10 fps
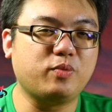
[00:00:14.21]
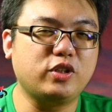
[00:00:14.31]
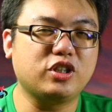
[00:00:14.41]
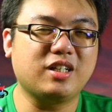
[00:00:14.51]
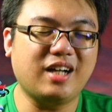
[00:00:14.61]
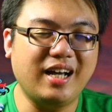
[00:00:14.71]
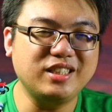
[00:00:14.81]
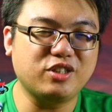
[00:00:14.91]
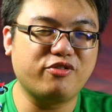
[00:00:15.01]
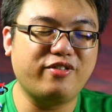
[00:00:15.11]
which
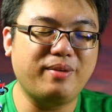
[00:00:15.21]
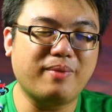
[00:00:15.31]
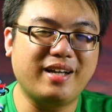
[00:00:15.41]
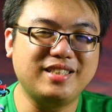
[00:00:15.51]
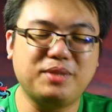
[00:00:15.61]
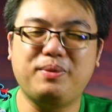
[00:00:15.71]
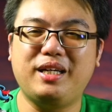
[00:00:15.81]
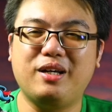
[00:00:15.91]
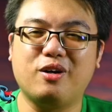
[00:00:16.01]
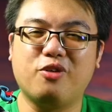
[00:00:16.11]
kind of reminds
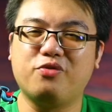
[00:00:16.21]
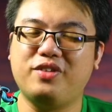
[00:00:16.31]
me of